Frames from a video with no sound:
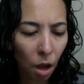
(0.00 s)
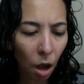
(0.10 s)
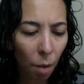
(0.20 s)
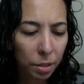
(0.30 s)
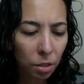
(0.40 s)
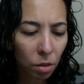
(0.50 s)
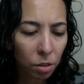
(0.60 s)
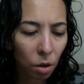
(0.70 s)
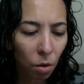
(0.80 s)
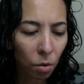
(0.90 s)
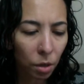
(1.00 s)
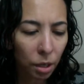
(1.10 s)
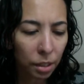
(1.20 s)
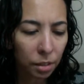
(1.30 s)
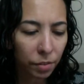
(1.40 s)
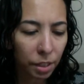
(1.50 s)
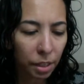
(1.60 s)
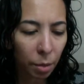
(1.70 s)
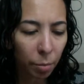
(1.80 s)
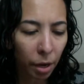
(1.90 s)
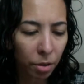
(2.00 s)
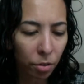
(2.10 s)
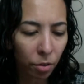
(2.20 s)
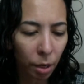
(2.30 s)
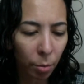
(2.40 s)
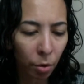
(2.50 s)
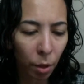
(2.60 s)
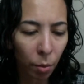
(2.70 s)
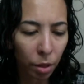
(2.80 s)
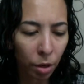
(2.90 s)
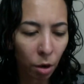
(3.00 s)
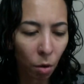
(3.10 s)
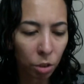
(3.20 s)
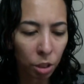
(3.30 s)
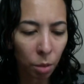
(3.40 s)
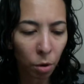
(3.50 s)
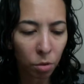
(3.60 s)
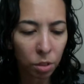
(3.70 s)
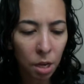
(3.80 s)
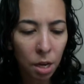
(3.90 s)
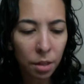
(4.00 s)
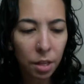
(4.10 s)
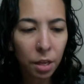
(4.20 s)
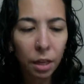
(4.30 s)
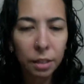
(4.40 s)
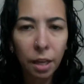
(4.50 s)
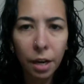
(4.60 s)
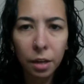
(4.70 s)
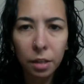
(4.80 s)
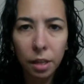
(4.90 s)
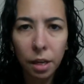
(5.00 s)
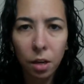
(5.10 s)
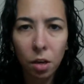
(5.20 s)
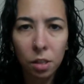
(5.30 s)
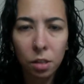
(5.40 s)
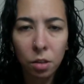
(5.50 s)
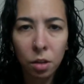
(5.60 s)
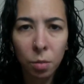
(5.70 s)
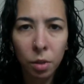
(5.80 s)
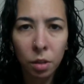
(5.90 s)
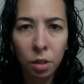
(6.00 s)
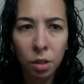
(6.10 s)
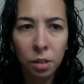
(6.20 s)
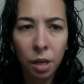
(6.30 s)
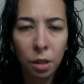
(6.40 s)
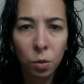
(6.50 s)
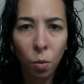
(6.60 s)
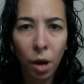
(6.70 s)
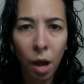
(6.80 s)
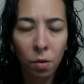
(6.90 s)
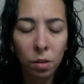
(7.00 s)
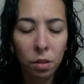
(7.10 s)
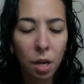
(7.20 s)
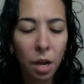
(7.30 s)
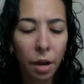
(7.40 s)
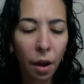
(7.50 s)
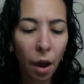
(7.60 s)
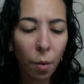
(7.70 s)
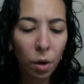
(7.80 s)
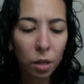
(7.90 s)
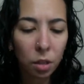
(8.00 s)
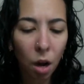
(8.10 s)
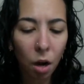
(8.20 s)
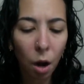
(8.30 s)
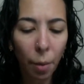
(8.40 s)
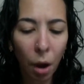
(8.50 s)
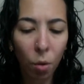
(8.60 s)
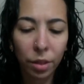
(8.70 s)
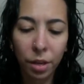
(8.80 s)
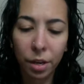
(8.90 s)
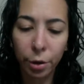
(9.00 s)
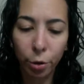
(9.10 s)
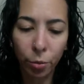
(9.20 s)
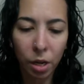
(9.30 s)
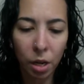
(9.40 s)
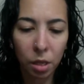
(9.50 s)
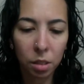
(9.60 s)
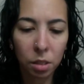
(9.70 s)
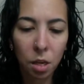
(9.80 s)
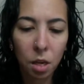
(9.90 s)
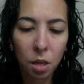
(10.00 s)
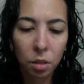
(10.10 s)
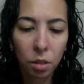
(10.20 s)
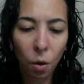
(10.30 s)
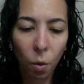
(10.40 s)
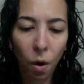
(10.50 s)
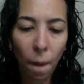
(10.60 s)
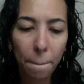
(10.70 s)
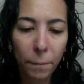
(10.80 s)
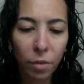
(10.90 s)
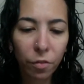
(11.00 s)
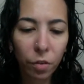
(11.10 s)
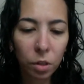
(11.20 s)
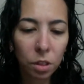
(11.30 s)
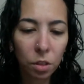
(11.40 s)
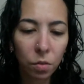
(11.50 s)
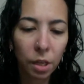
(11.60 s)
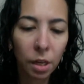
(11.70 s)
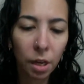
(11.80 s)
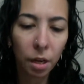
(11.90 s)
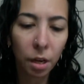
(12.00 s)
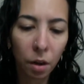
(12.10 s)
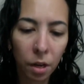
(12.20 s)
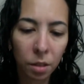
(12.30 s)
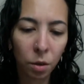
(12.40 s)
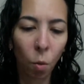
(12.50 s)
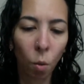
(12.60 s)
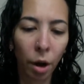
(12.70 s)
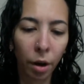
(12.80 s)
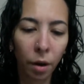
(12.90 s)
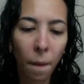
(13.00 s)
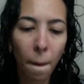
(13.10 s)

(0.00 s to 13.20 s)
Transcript: It's vegan, biodegradable, and with no GMOs. The entire container is 30 milliliters and it's 1 ounce. Now I want to talk about the ingredients. So the first ingredient in here is water.